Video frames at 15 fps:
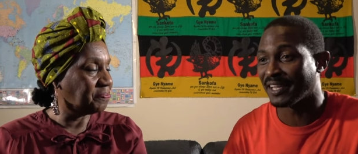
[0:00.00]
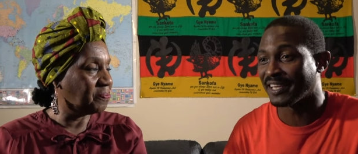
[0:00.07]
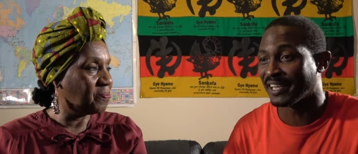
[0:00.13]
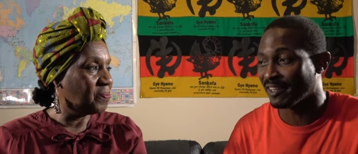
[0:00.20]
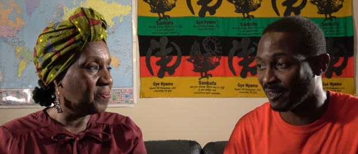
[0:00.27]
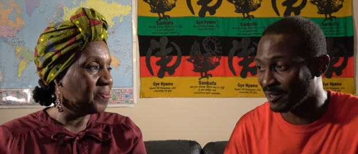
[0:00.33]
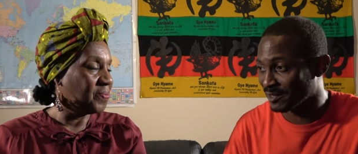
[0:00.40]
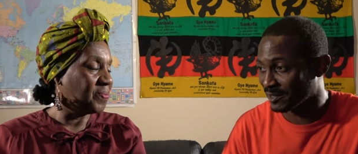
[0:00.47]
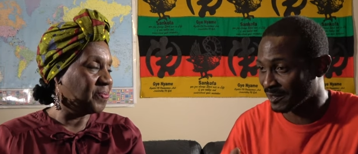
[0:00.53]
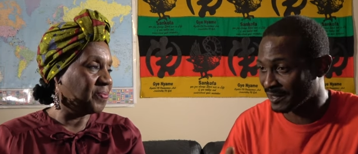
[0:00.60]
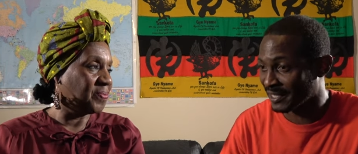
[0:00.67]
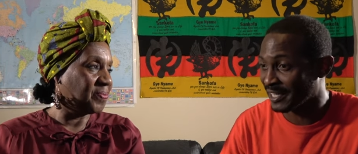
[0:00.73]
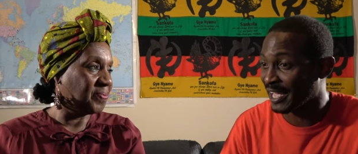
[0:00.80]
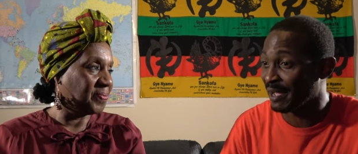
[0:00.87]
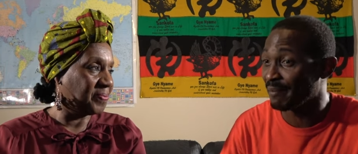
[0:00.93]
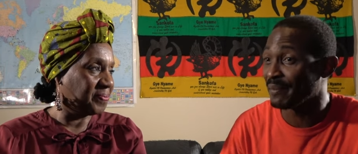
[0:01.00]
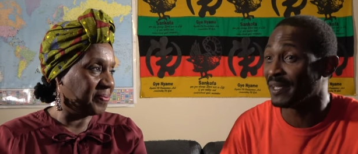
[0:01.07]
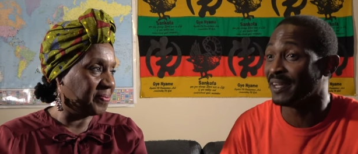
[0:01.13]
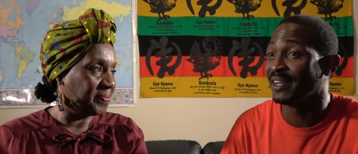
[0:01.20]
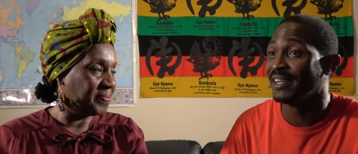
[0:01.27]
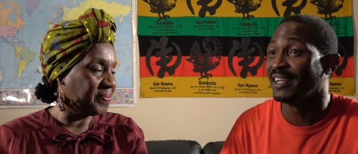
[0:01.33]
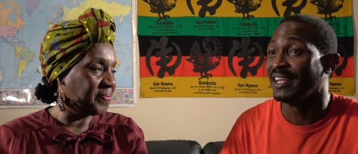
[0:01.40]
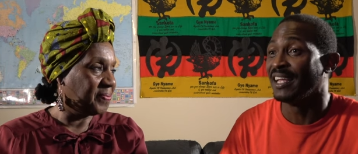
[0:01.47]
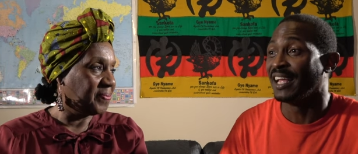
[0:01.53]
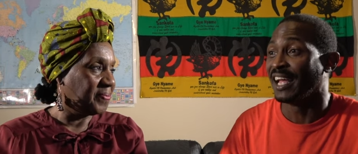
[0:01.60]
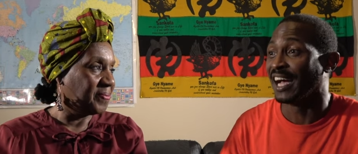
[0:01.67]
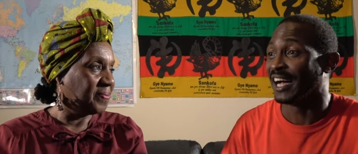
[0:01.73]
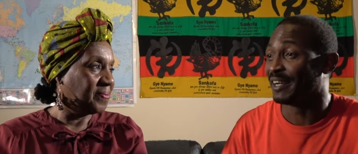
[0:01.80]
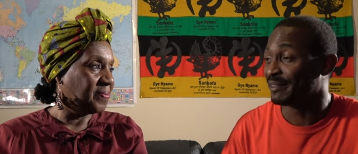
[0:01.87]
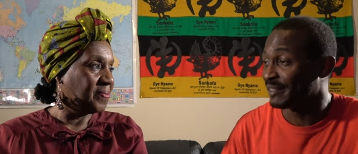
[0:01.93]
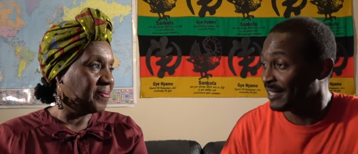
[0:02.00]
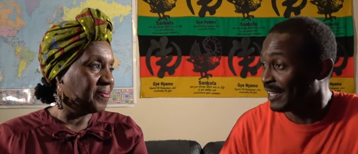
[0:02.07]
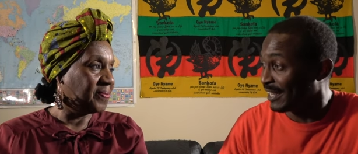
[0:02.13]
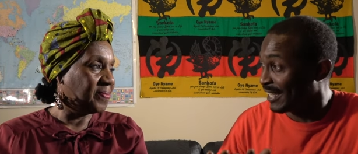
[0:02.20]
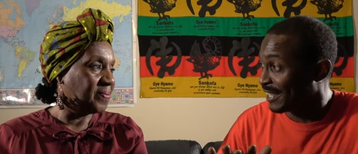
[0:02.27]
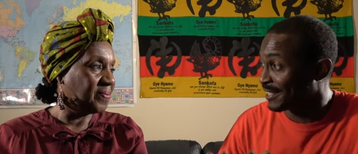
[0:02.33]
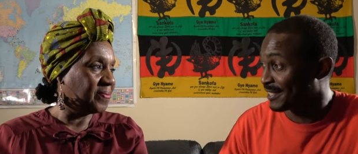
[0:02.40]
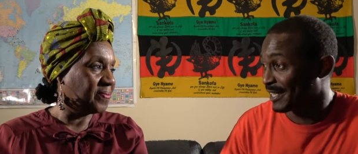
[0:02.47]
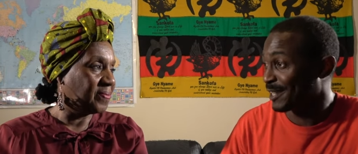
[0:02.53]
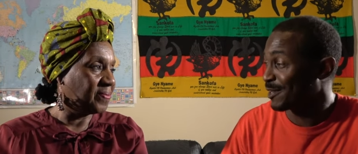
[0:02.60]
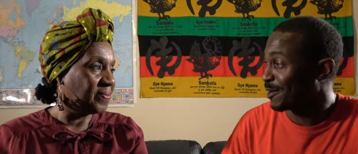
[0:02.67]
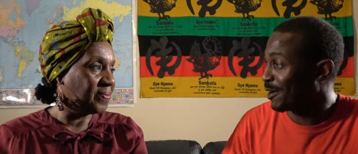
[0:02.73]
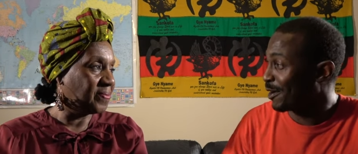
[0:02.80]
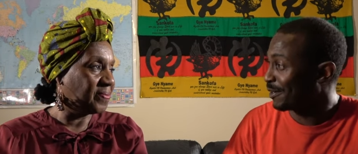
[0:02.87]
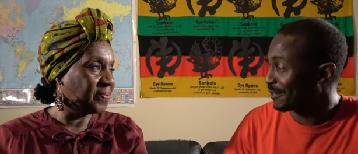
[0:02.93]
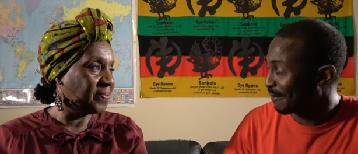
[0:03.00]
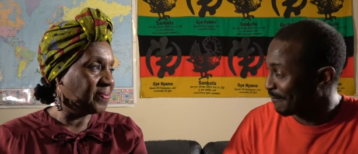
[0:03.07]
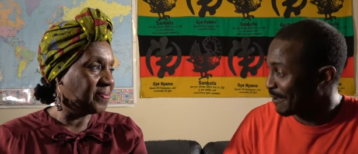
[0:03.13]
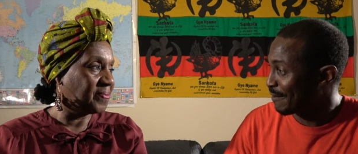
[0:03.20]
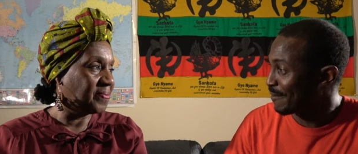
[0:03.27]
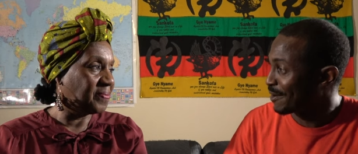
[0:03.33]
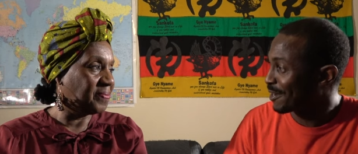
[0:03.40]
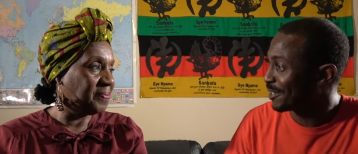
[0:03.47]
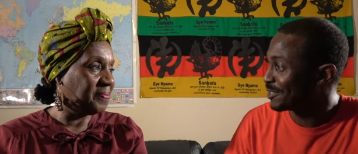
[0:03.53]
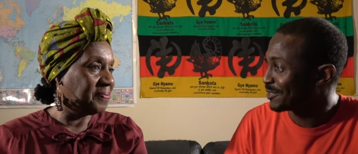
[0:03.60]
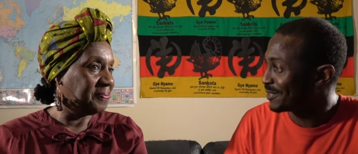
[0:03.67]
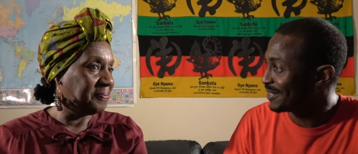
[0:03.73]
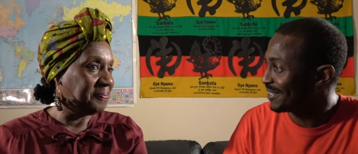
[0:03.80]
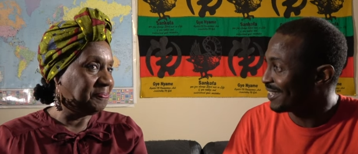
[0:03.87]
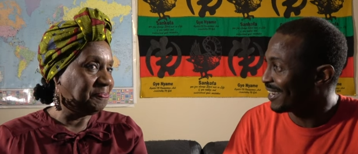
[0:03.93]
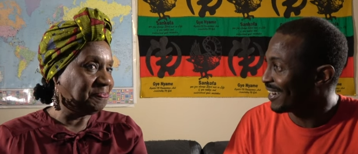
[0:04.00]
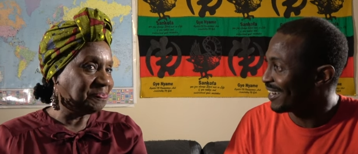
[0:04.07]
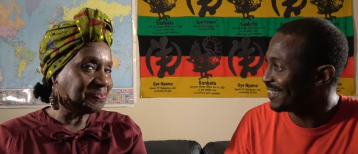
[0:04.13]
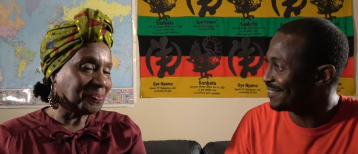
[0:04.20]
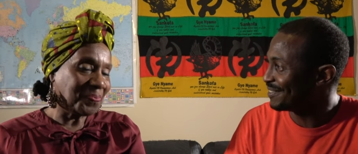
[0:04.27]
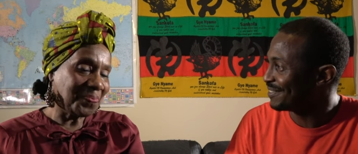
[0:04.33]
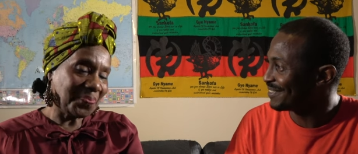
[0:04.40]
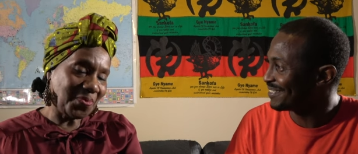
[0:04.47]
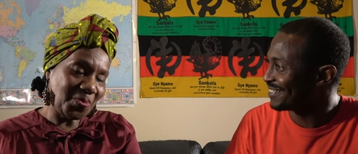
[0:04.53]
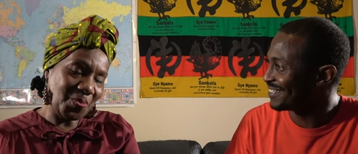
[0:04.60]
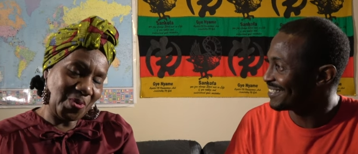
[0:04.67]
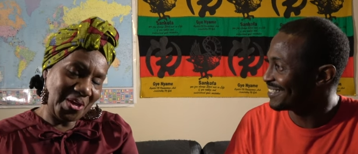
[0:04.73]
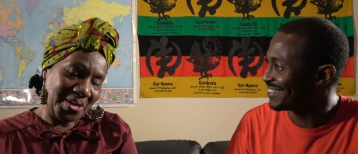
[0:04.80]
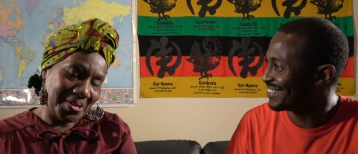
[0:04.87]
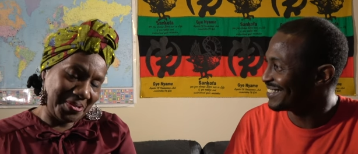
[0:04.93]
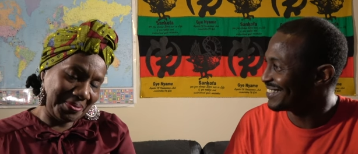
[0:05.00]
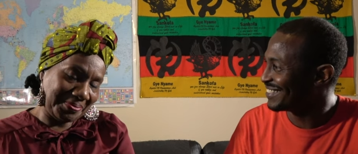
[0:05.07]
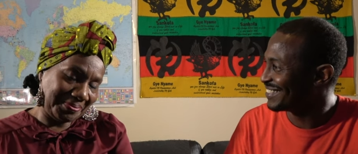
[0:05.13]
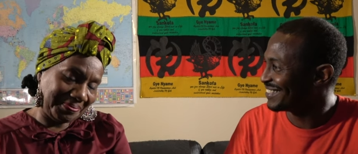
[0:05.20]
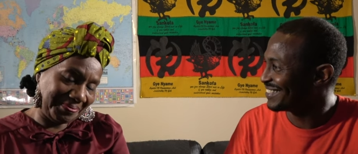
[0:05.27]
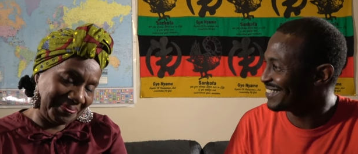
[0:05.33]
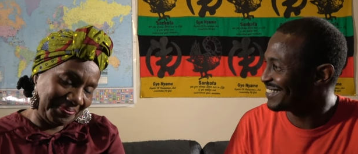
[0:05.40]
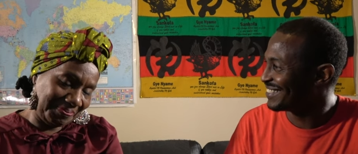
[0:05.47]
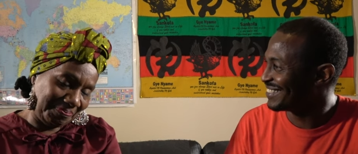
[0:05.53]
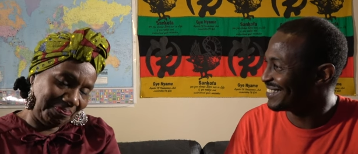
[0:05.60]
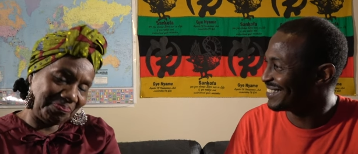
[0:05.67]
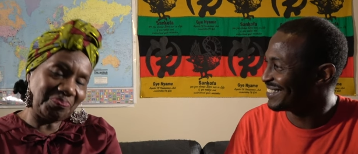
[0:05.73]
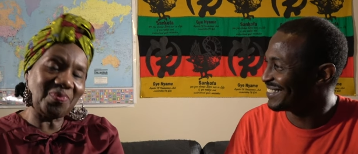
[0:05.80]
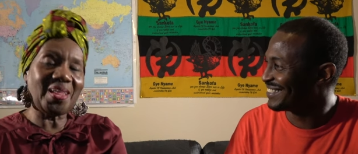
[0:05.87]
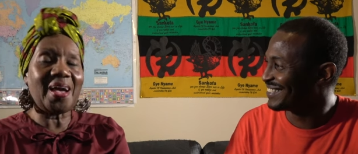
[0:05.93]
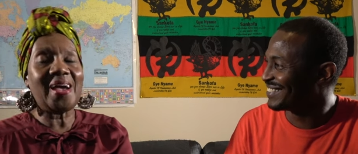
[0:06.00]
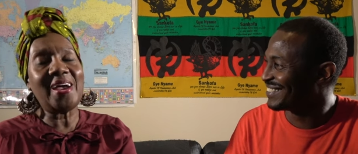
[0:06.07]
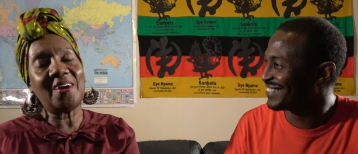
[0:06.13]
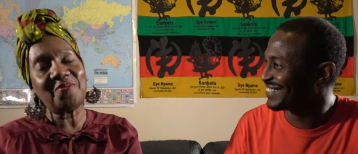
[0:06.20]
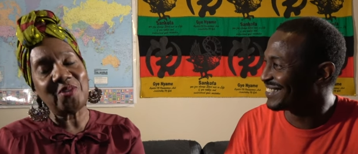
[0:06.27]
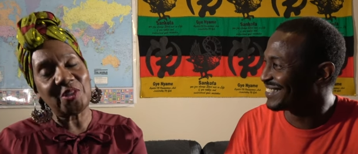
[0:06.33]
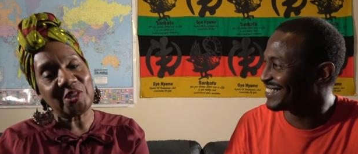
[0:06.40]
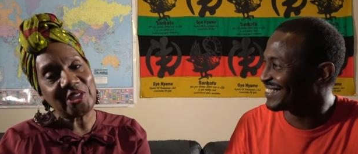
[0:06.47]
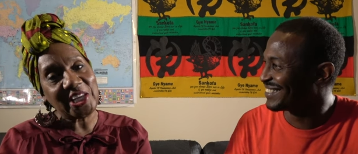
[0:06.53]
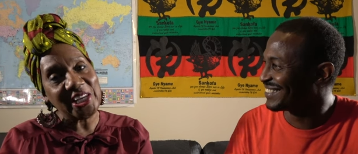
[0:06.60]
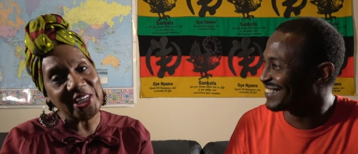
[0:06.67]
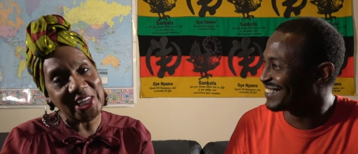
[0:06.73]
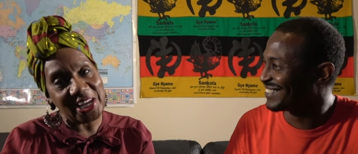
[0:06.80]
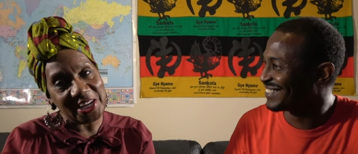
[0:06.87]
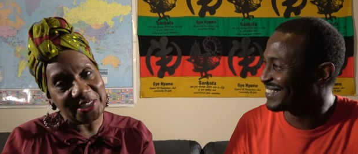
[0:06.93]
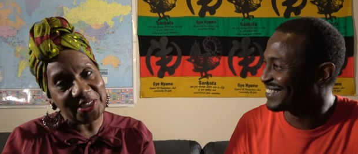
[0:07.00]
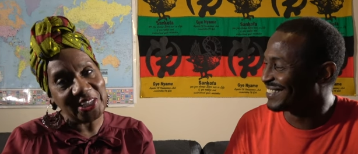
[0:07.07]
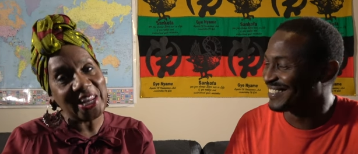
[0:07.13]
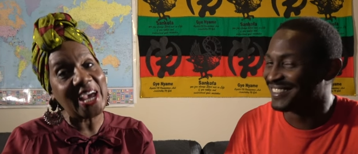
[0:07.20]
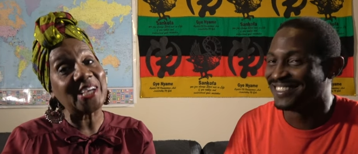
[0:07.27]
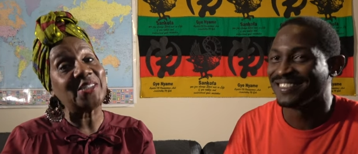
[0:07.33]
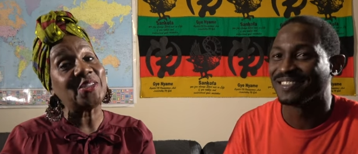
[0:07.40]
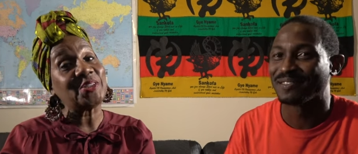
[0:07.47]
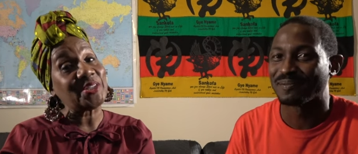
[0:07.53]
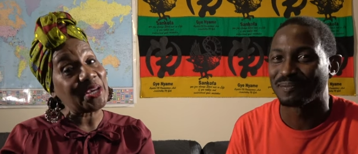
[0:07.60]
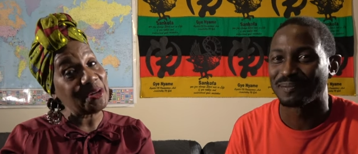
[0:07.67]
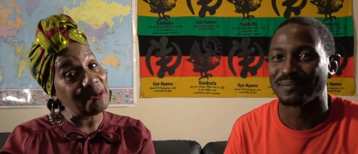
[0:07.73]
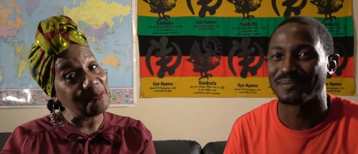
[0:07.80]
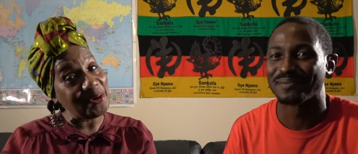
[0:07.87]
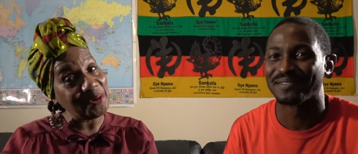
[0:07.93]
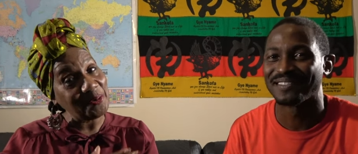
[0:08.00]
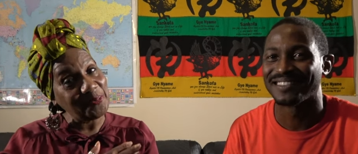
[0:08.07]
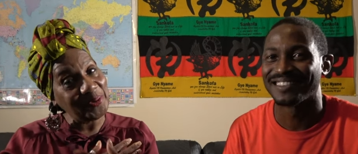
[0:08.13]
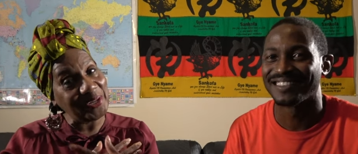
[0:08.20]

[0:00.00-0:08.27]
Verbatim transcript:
Speaker 1: and then also the Gambia. Uh, is Senegal your favorite country? Uh, well,
Speaker 2: I have to say yes. It has a sentimental